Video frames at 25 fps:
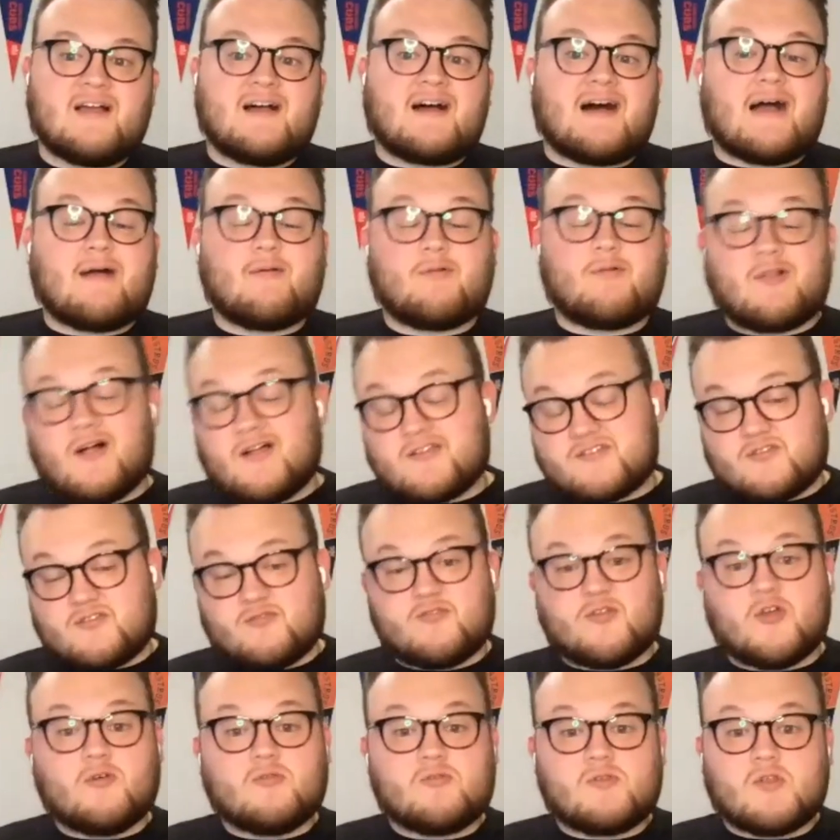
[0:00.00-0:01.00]
I will also
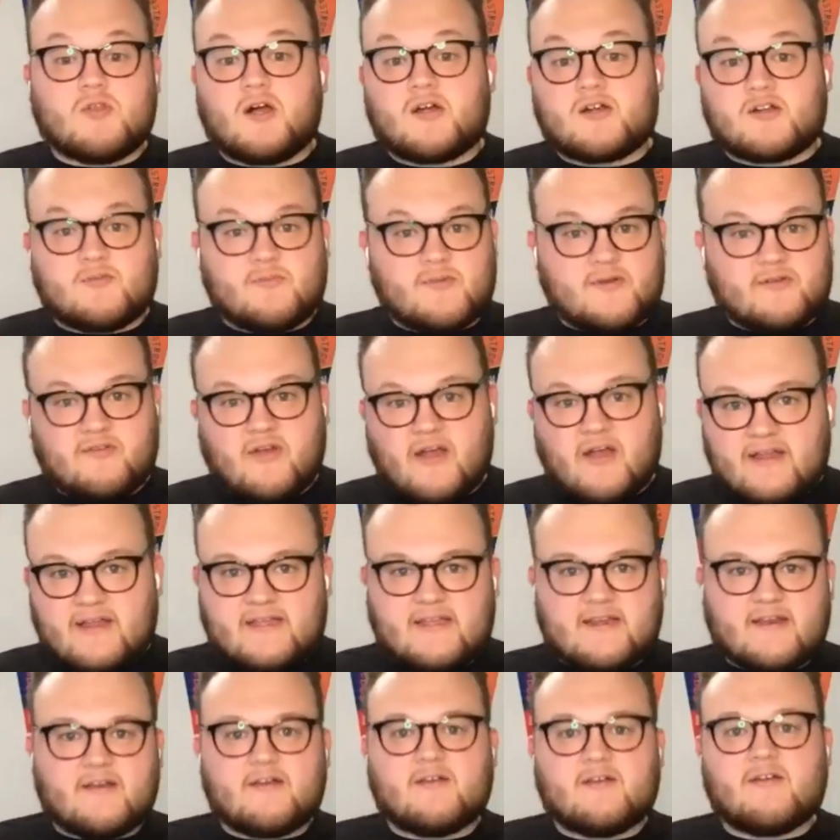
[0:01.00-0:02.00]
no longer be writing
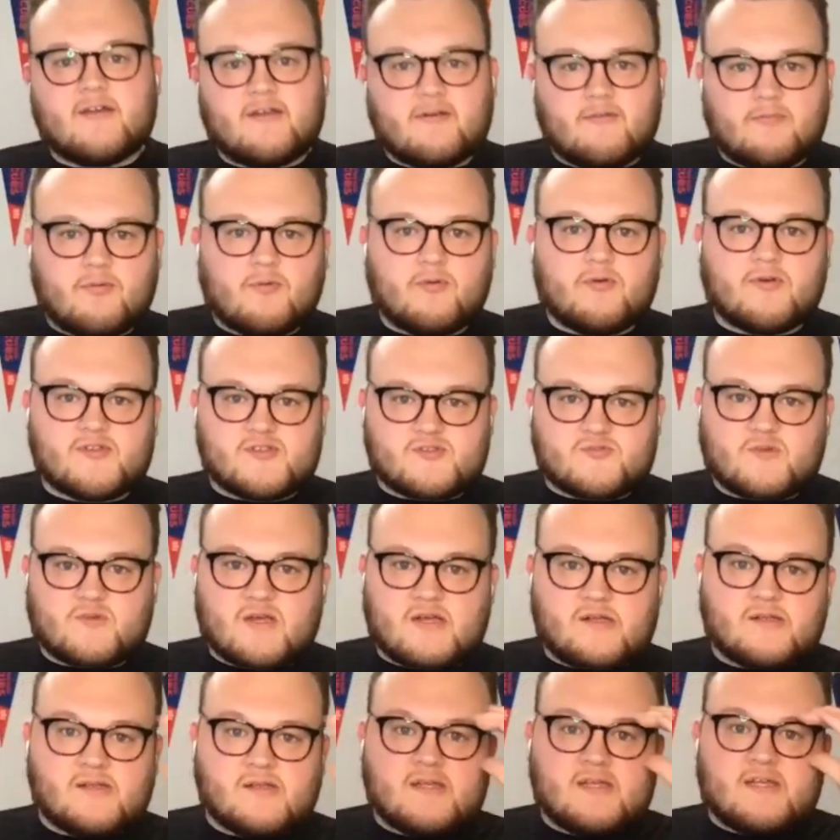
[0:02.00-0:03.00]
at Arrowhead Report as
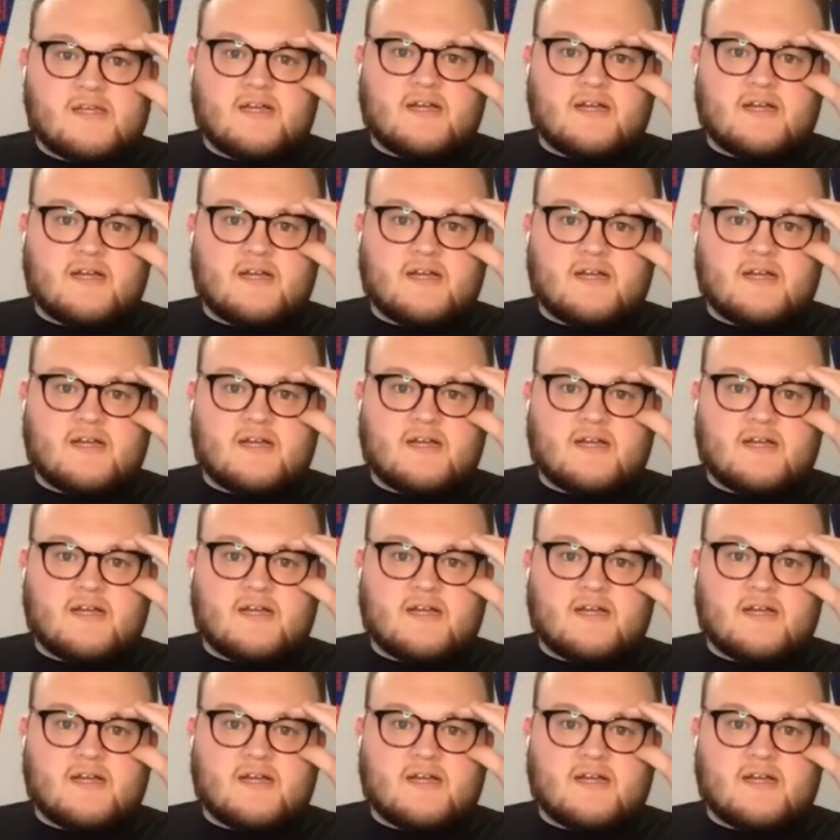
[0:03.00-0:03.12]
well.